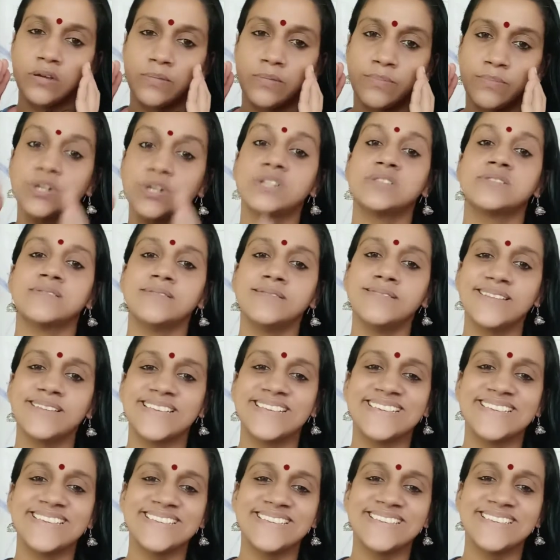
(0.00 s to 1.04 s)
Britain
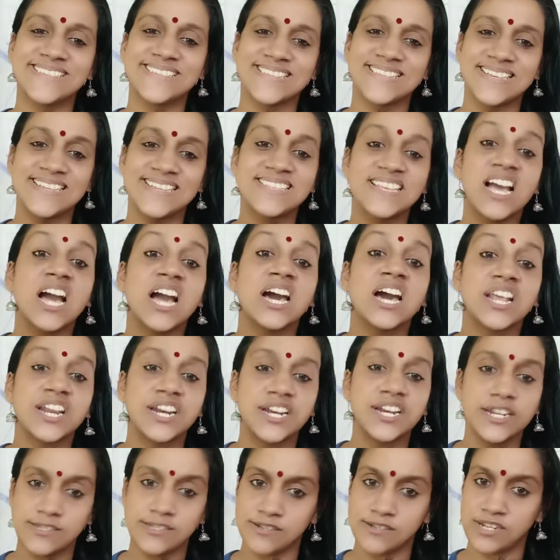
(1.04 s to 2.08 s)
is a
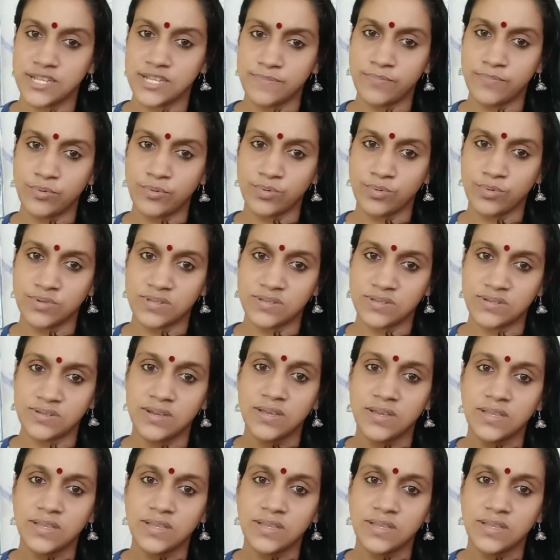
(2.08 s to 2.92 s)
hereditary post.